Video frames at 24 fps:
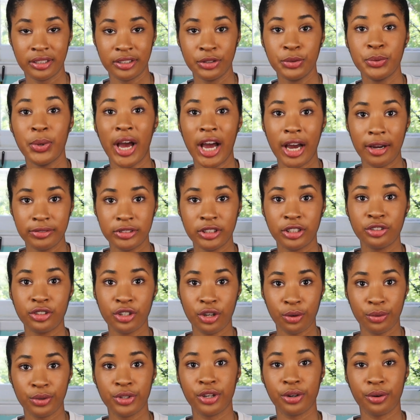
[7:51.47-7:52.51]
You have to
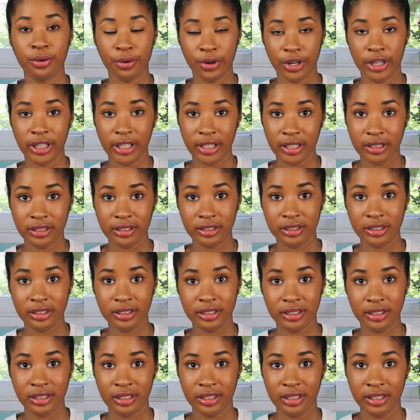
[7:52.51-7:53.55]
know your
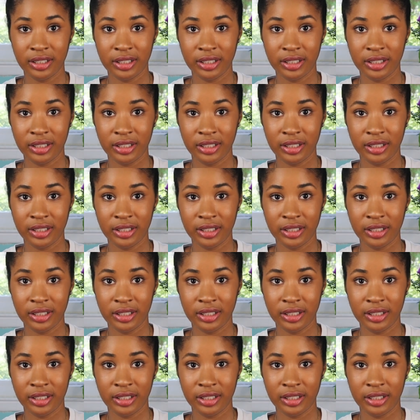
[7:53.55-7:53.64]
audience.